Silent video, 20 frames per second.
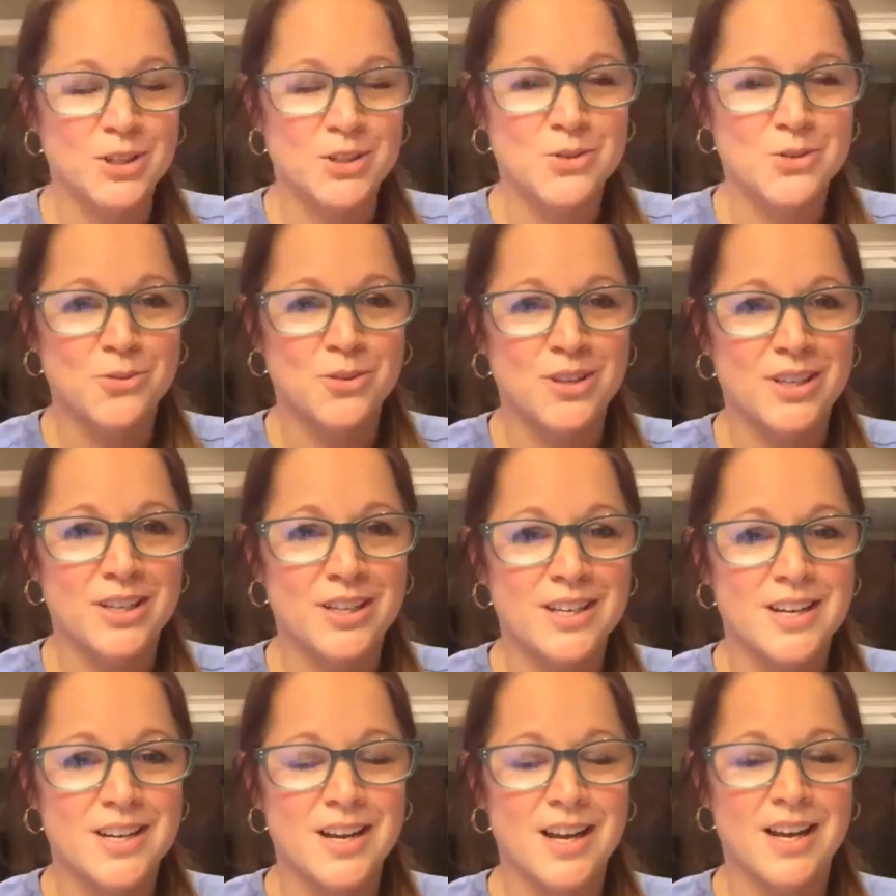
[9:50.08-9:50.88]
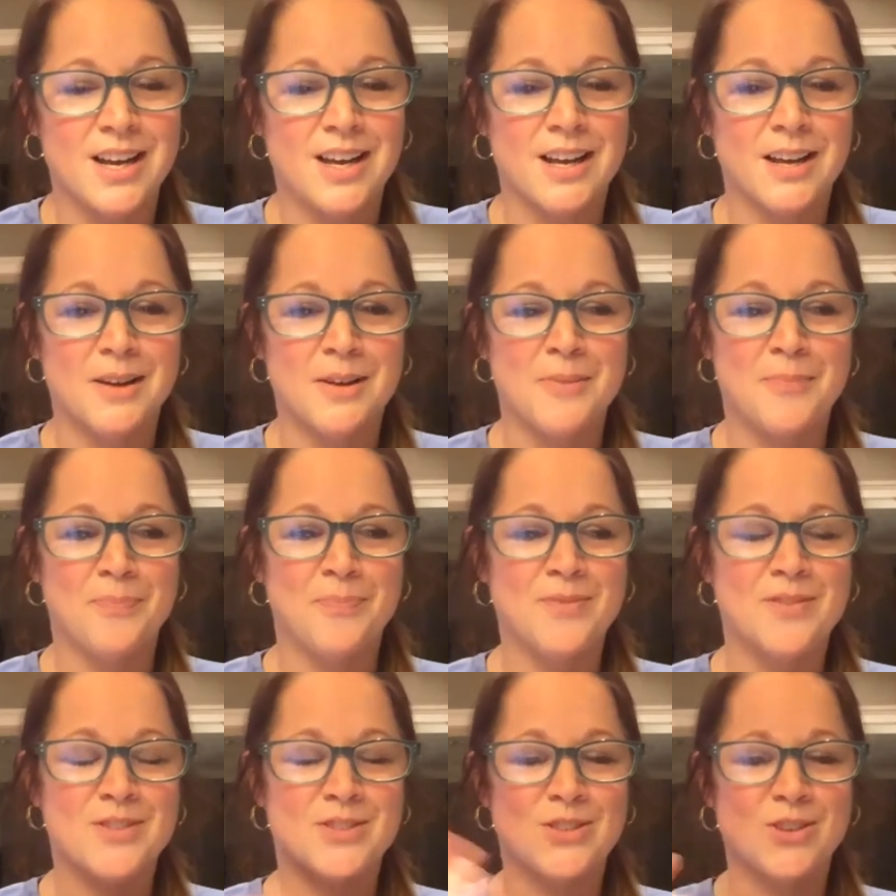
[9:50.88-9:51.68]
quick.
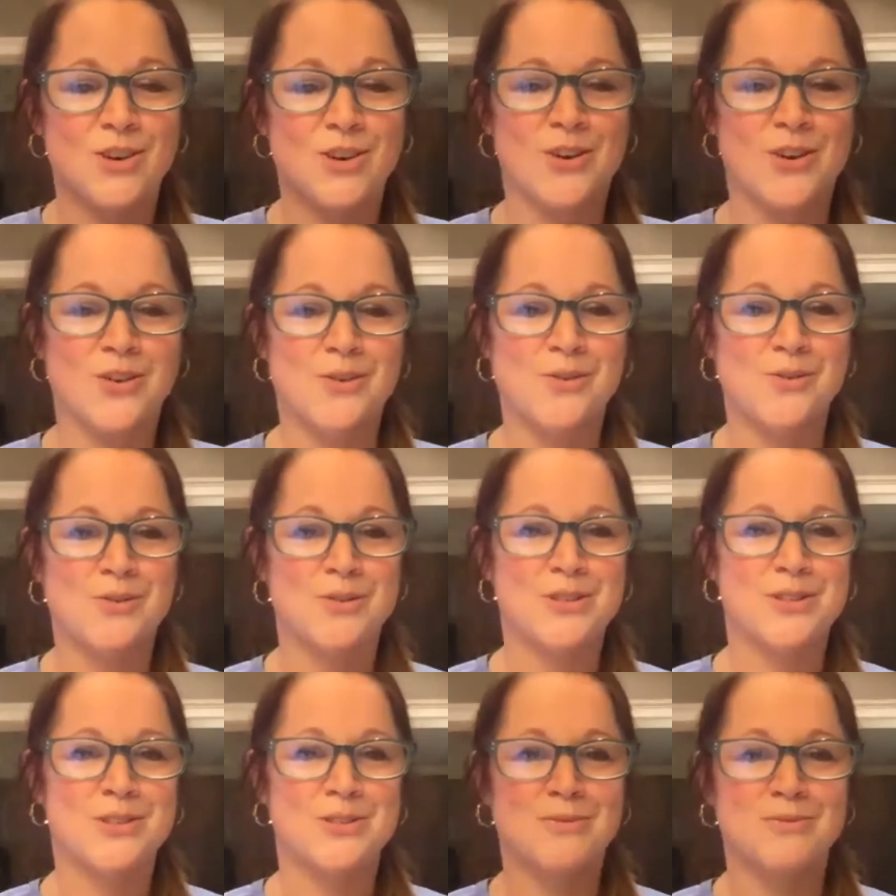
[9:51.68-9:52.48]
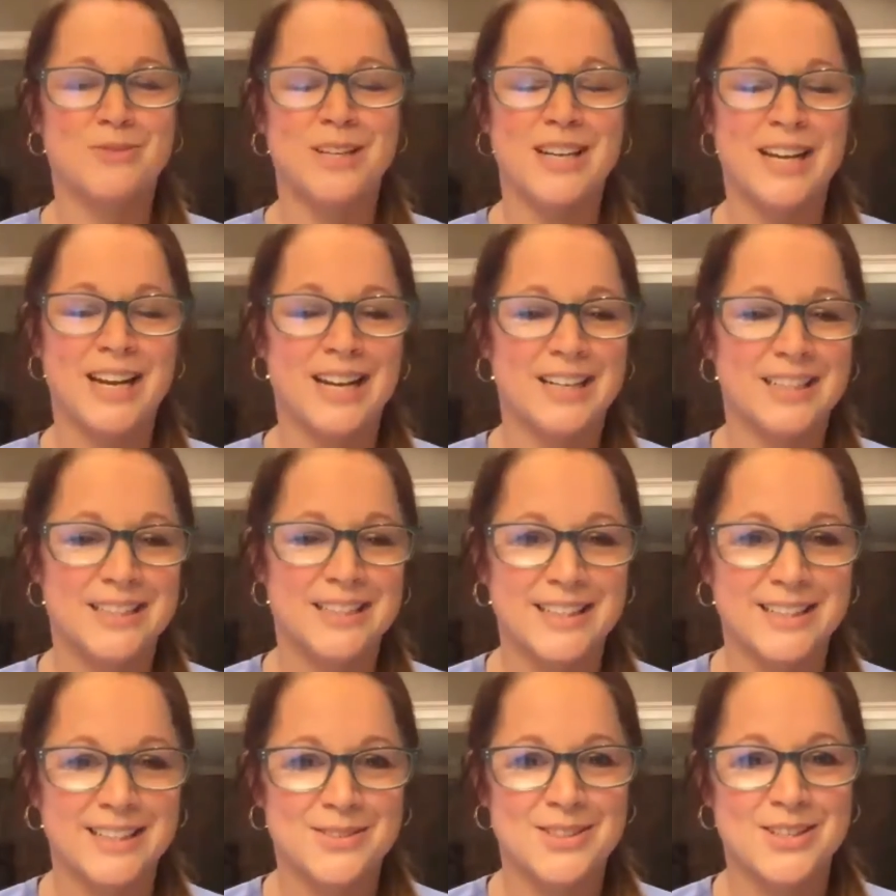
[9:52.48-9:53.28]
So sweet Anna
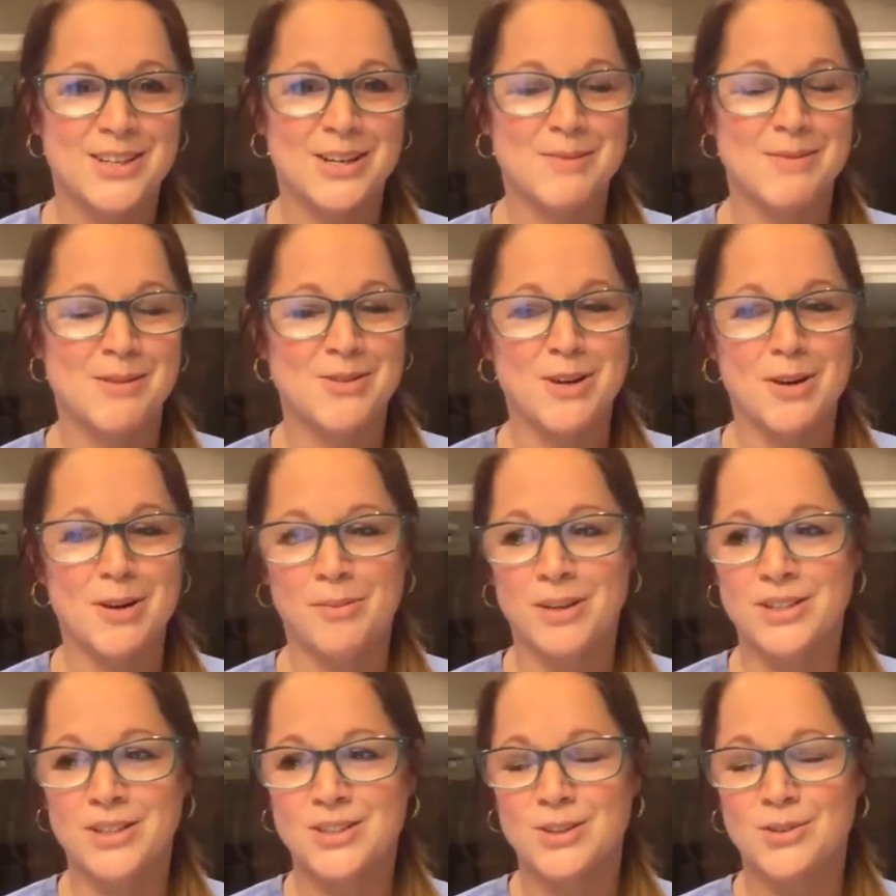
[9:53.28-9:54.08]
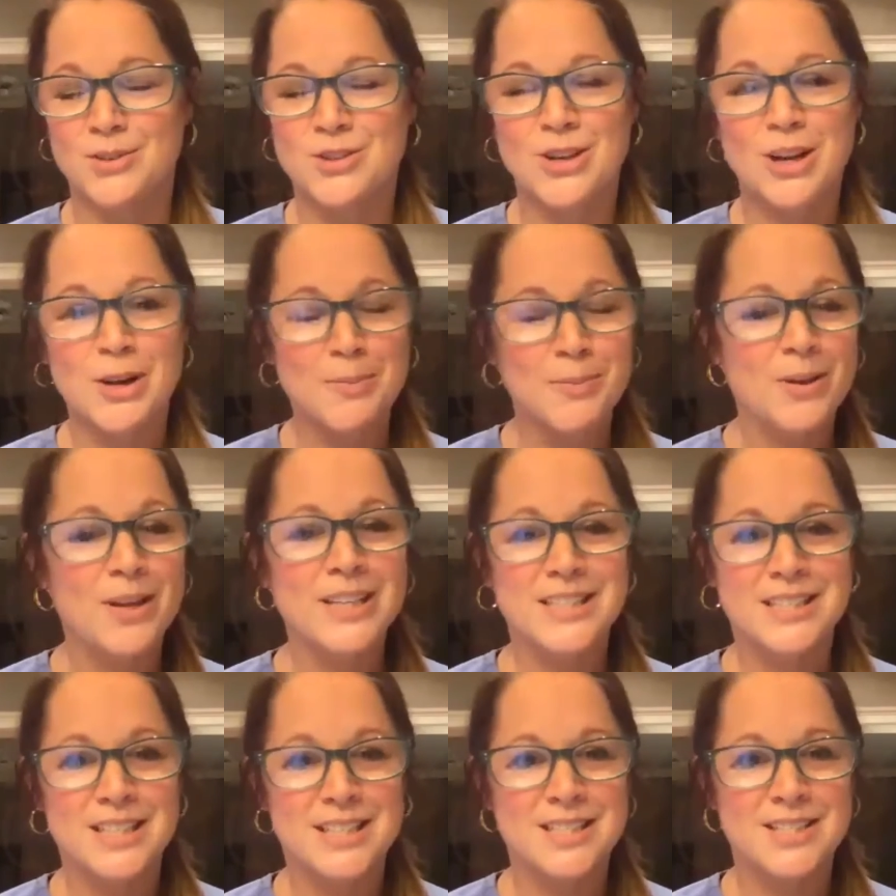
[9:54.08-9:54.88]
Lee was talking about Triplex. So
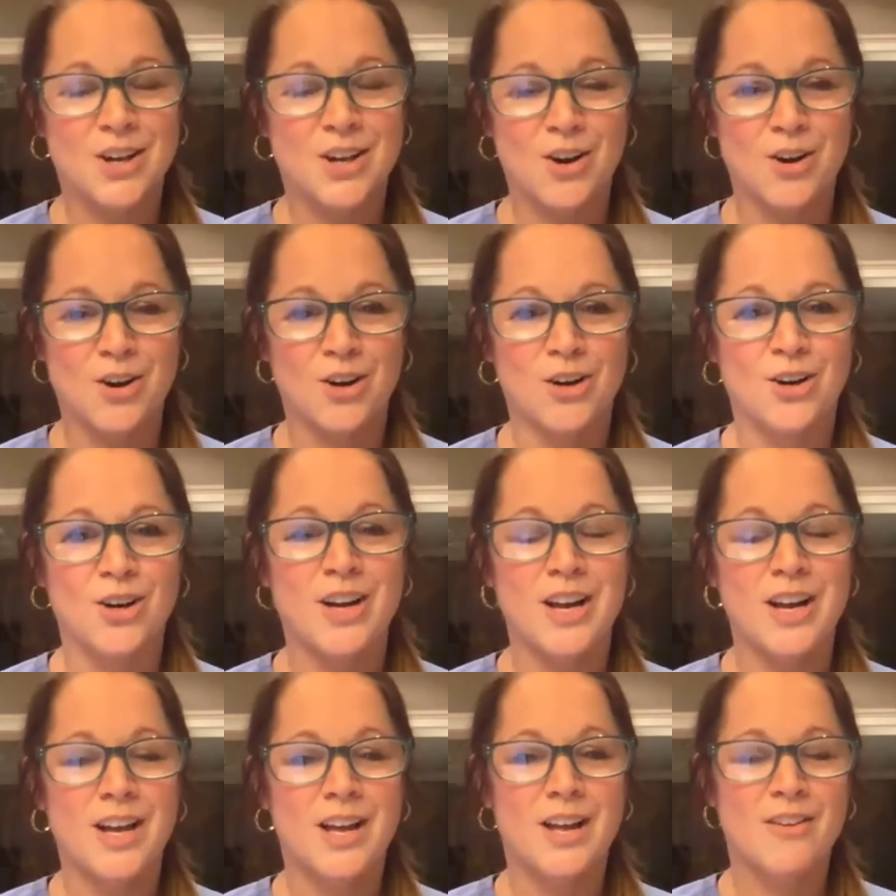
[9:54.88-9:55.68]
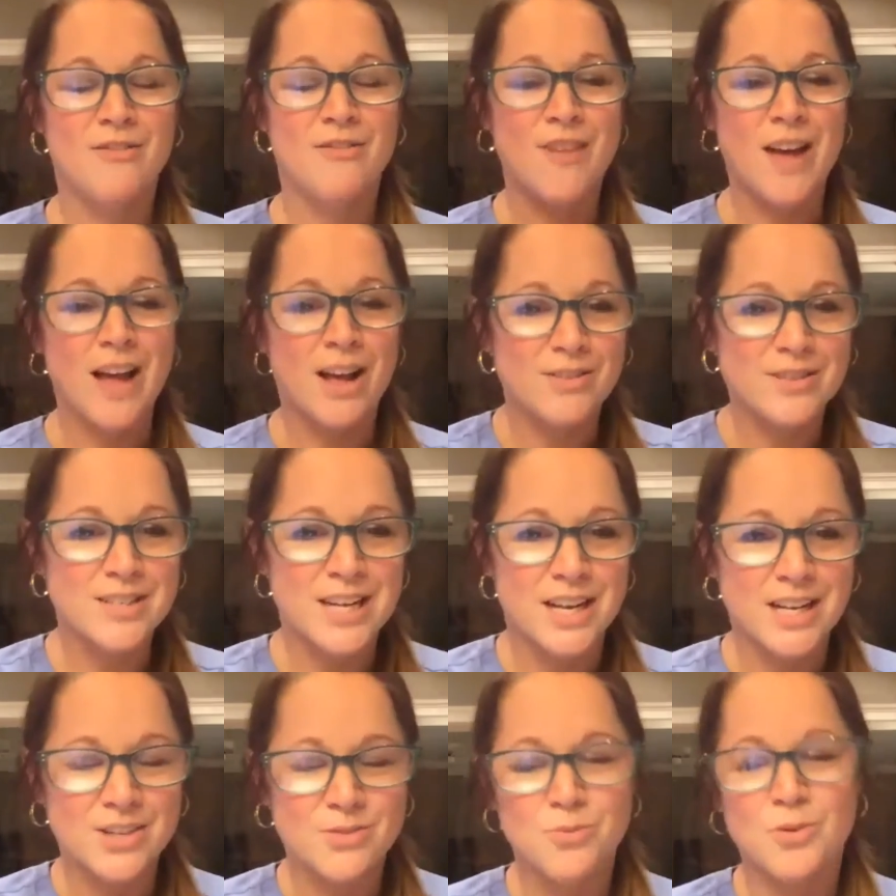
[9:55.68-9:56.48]
Triplex is our
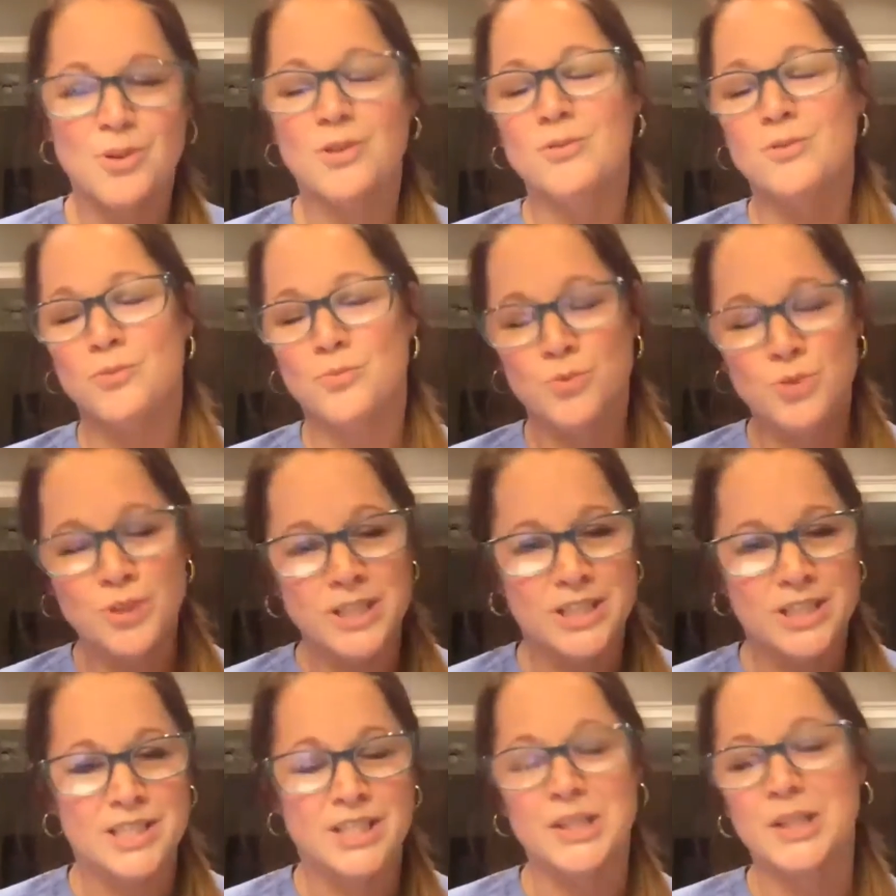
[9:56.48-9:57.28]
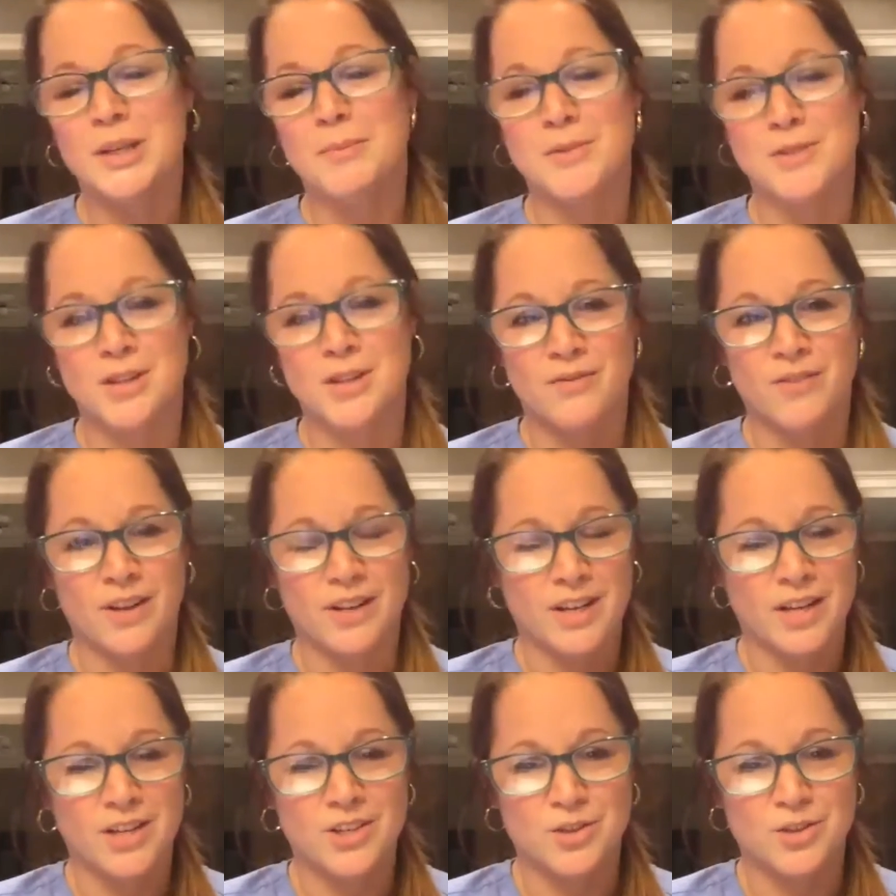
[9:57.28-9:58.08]
foundation, well, really Slim is our
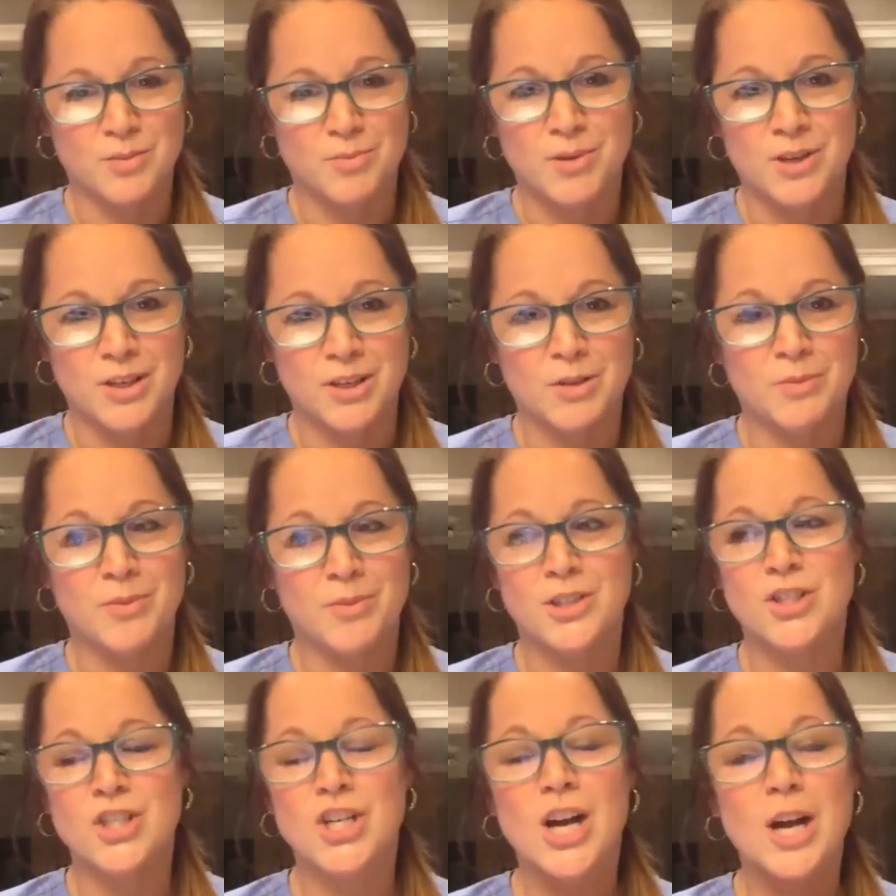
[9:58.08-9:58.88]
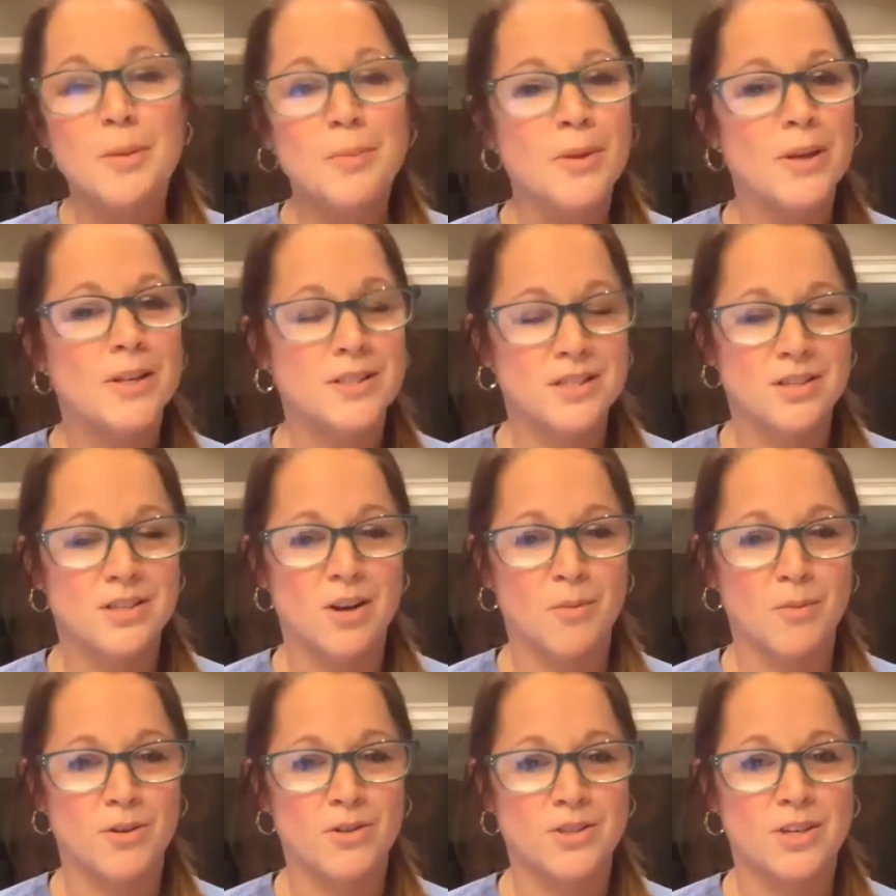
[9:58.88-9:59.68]
foundational product, but Triplex is our
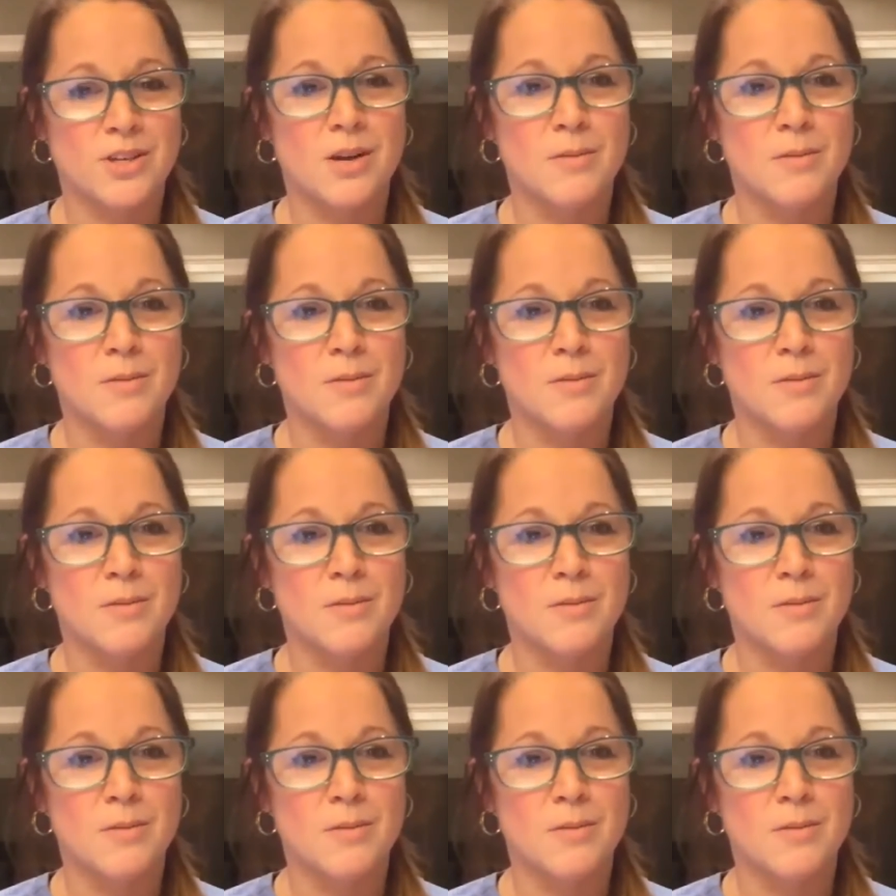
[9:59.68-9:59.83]
most